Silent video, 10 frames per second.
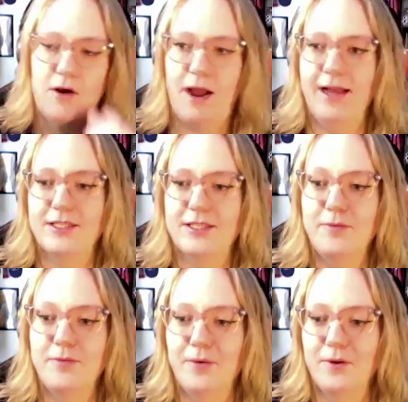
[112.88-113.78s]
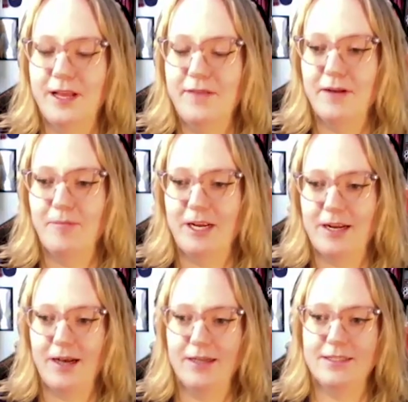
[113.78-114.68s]
assume they were leaving
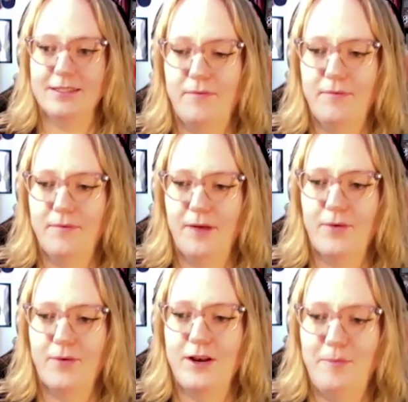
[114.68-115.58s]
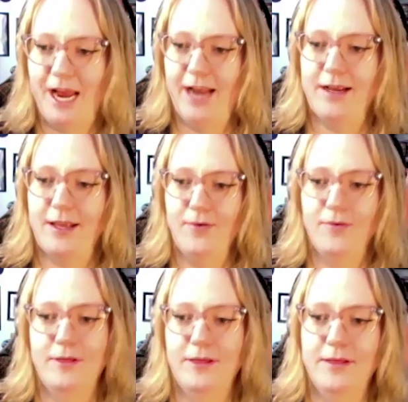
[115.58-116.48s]
because, like, when you panic,
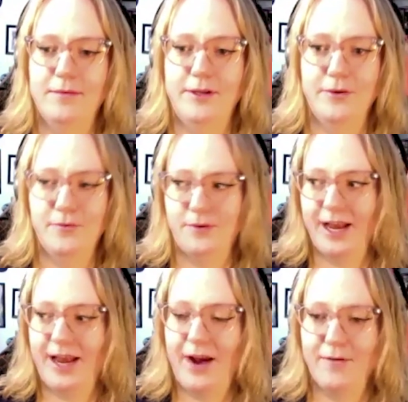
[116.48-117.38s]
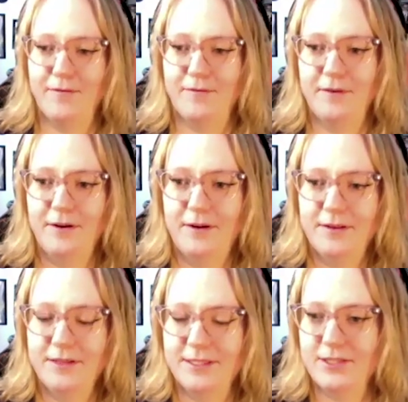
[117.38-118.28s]
you get out of
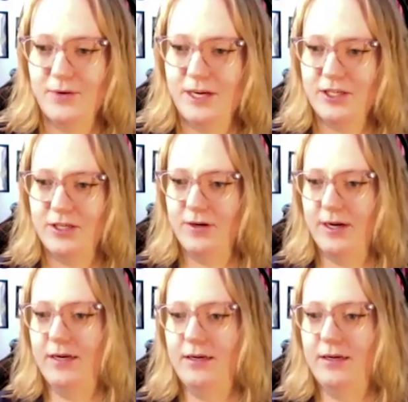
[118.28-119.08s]
the situation you're in.